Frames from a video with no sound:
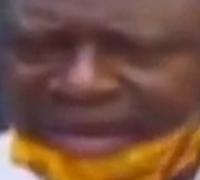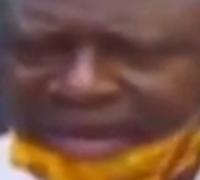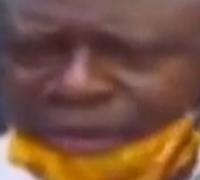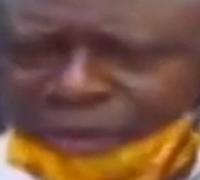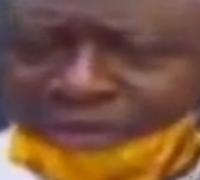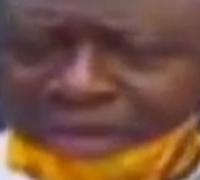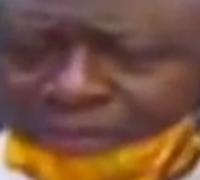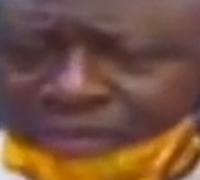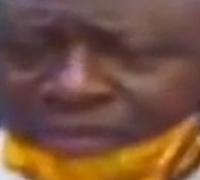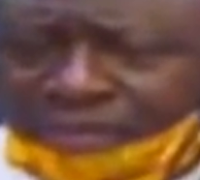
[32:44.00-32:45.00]
uh, which may
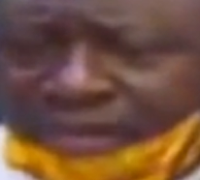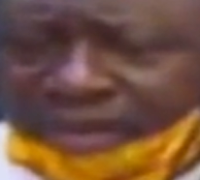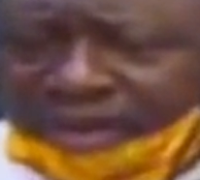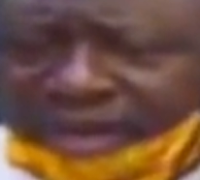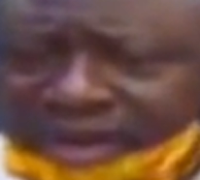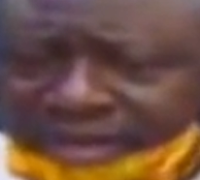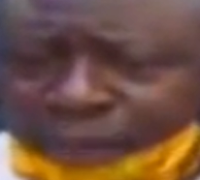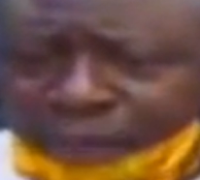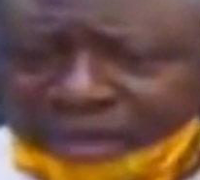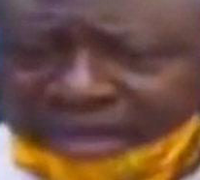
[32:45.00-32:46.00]
create
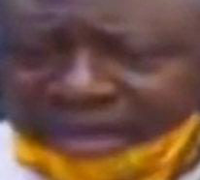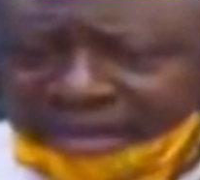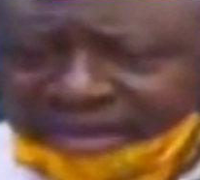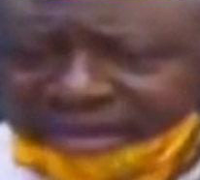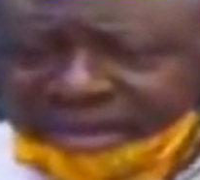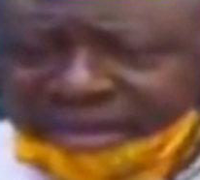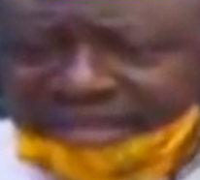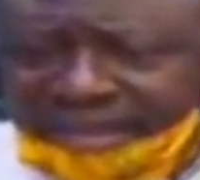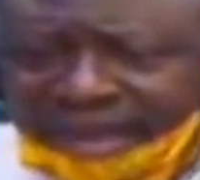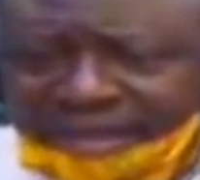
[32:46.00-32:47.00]
public
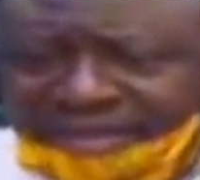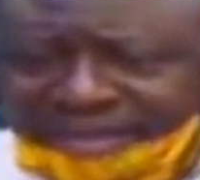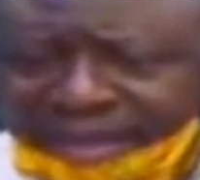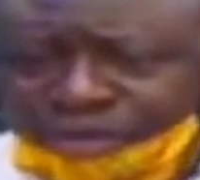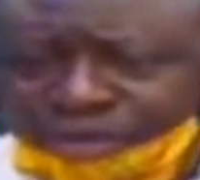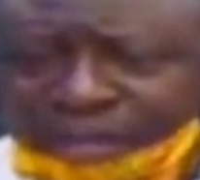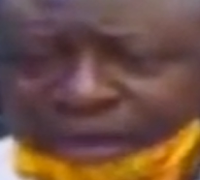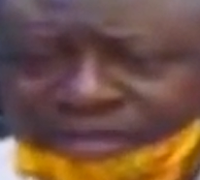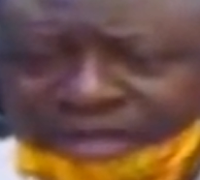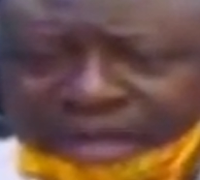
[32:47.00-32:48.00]
danger in terms of
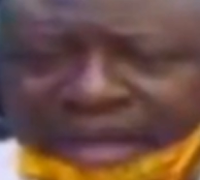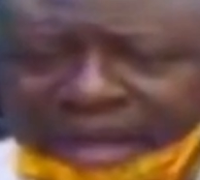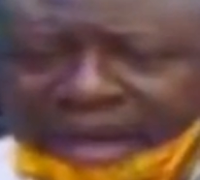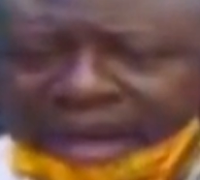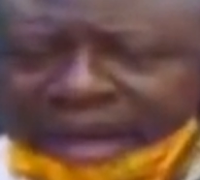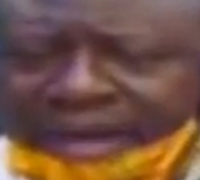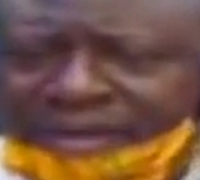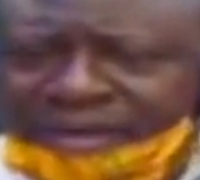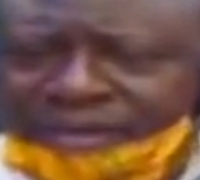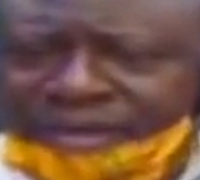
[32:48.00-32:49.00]
health uh,
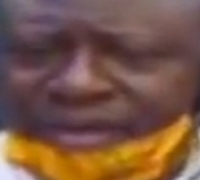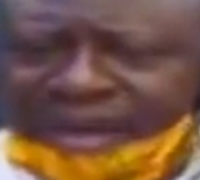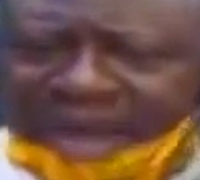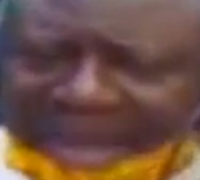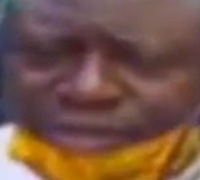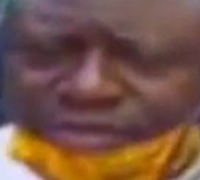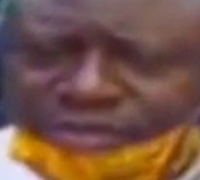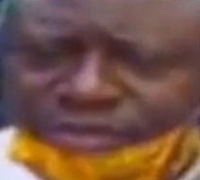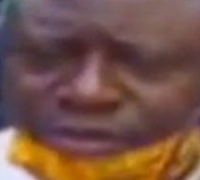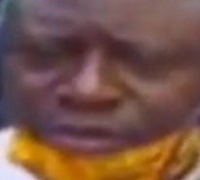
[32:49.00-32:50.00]
has
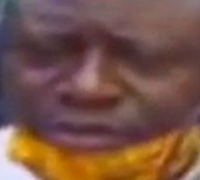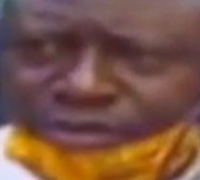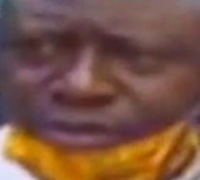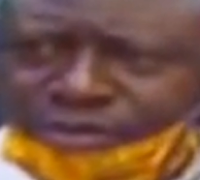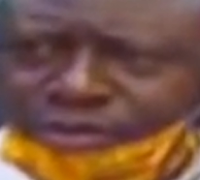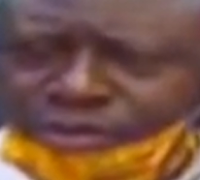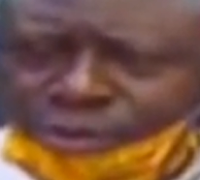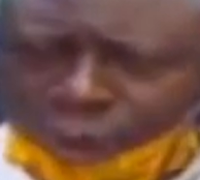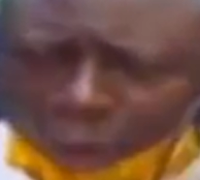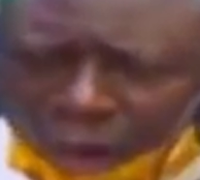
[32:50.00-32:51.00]

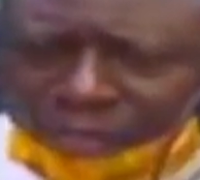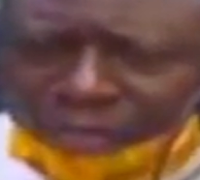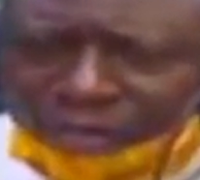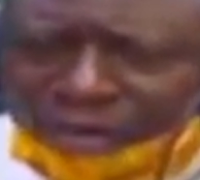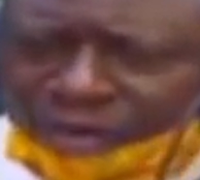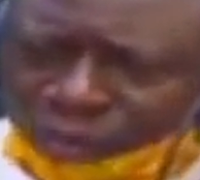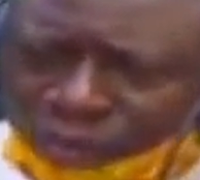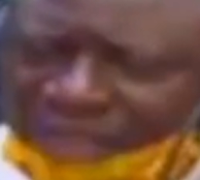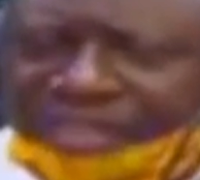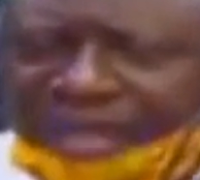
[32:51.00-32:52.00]
to come
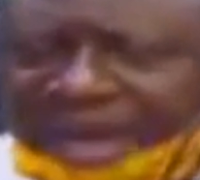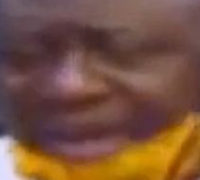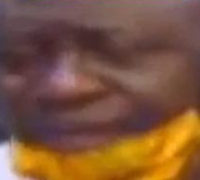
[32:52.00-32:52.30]
with an